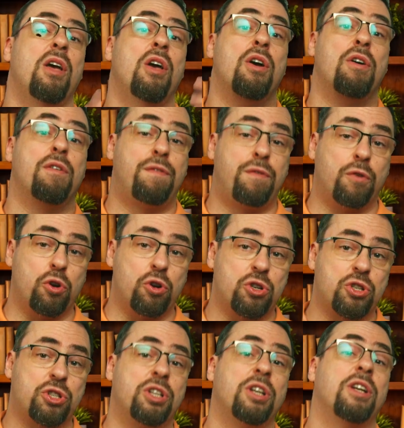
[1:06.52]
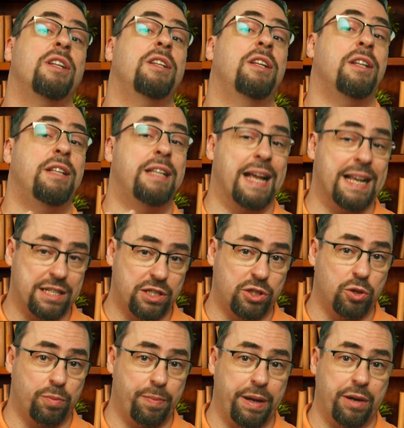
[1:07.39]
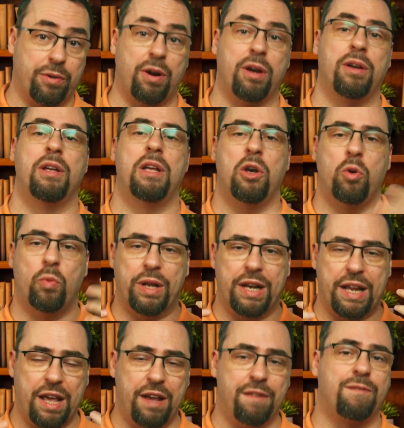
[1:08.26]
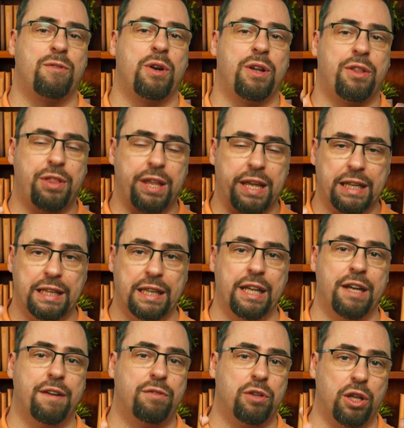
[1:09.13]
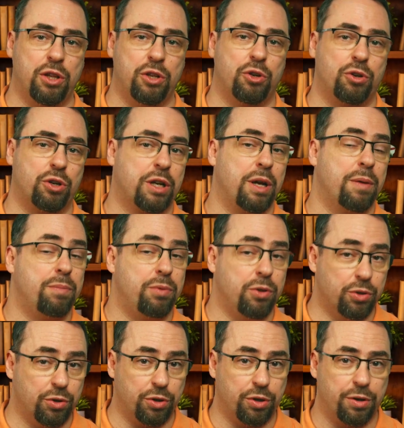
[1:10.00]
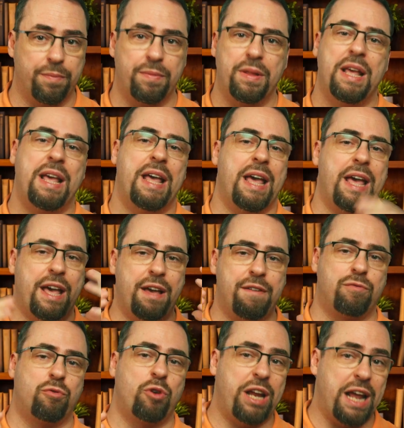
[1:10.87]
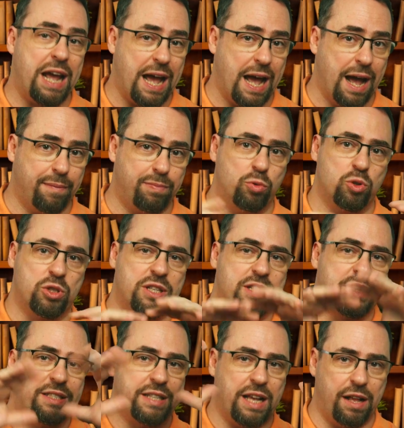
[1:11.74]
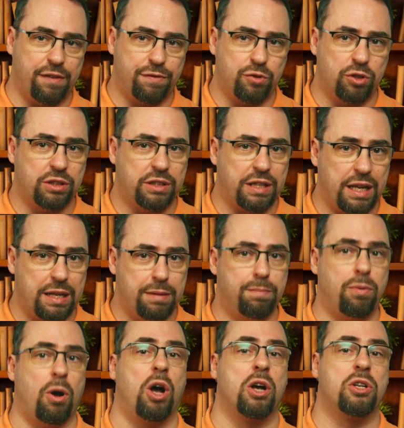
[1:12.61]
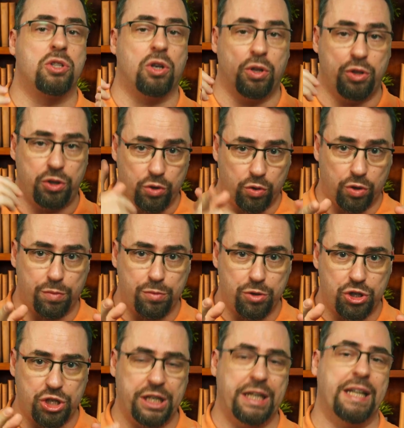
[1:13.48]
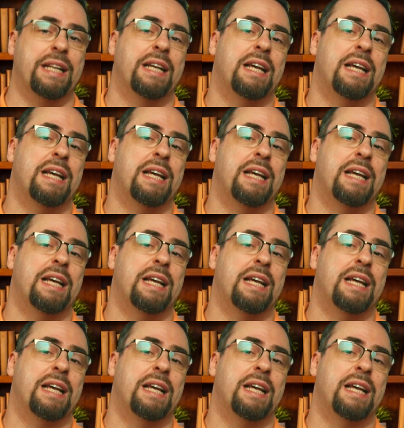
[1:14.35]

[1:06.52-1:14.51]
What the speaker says: First, the desktop era, when everything lived on your computer. Every app was a self-contained box on your machine.